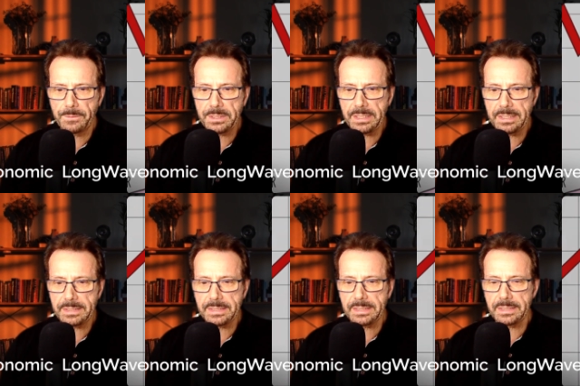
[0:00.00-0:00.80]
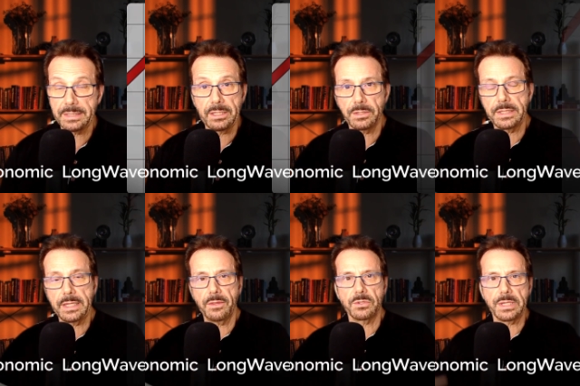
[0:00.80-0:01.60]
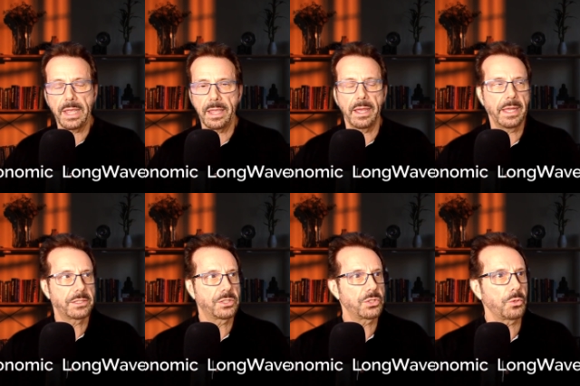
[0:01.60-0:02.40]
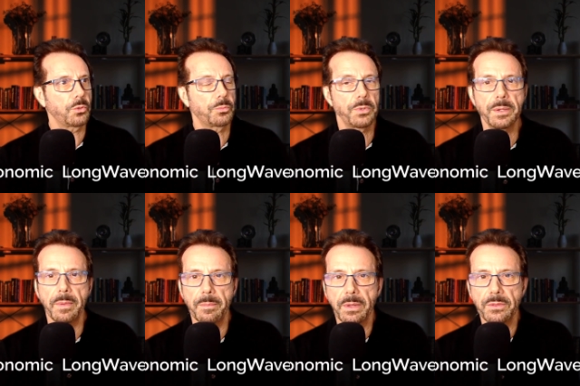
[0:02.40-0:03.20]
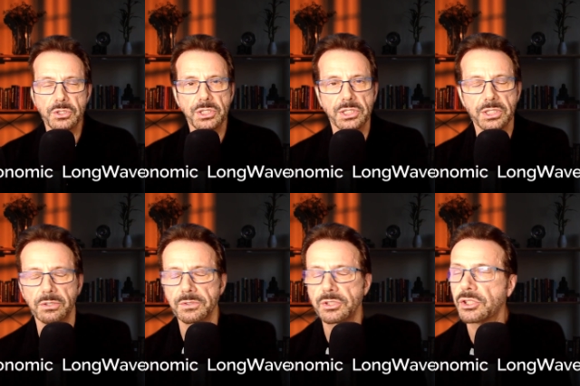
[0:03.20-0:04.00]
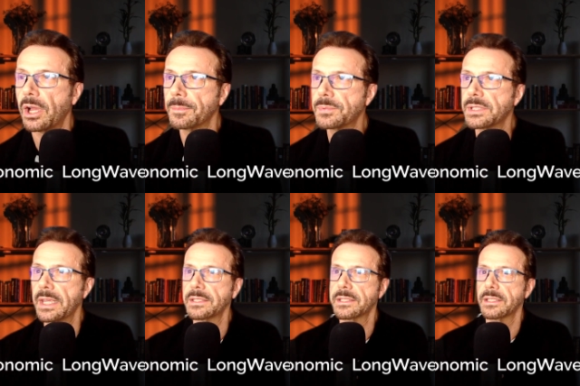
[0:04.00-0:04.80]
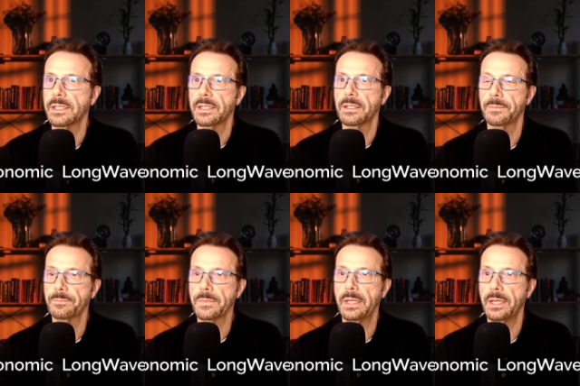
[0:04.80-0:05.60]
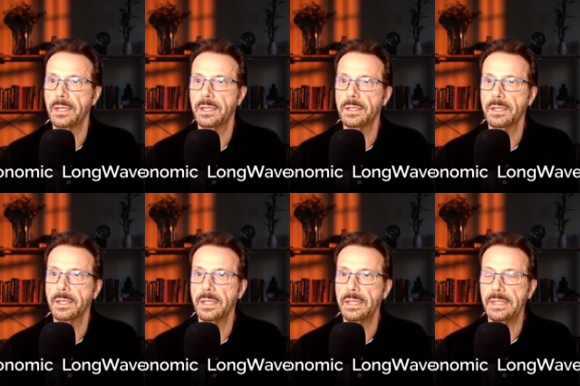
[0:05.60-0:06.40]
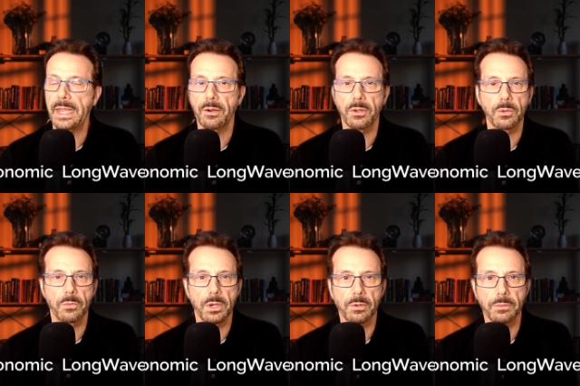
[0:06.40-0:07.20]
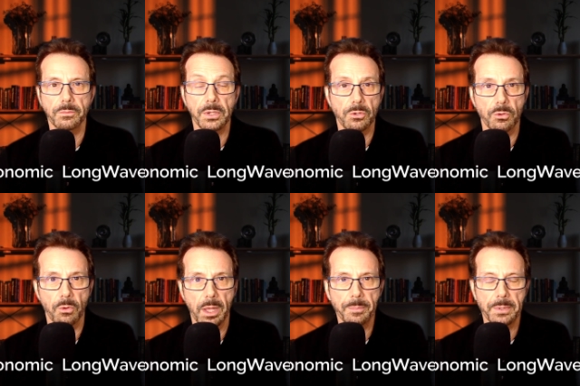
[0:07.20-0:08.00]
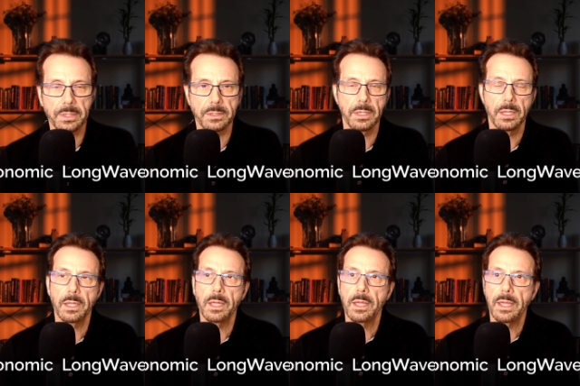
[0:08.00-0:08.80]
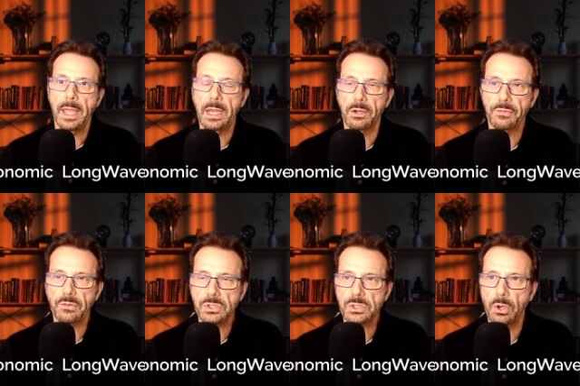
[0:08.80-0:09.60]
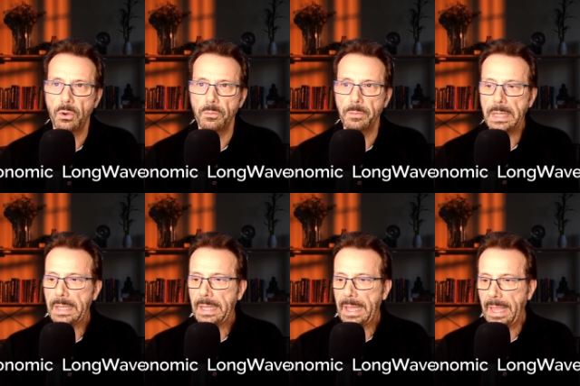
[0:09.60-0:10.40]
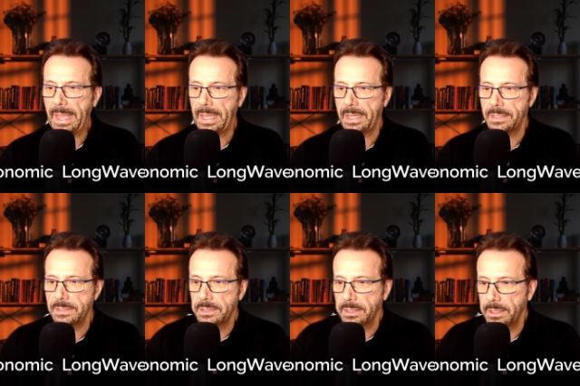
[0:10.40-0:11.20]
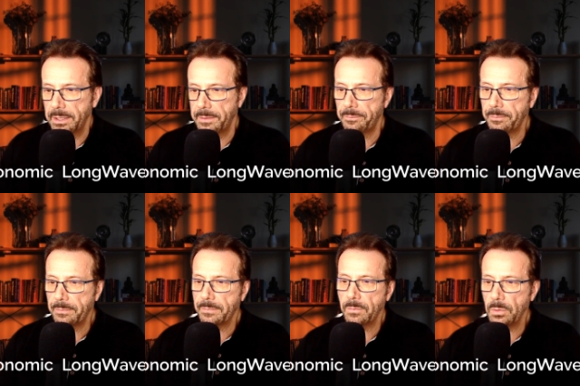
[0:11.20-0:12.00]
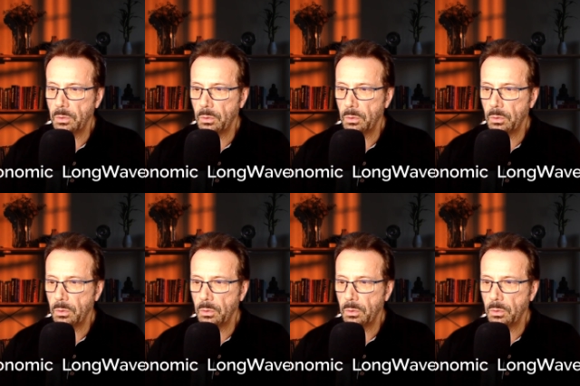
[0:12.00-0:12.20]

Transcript: Um, to, to the, other day, I had to bring my mother. She still shops at uh, uh, in the area where we grew up in in our first home. And um,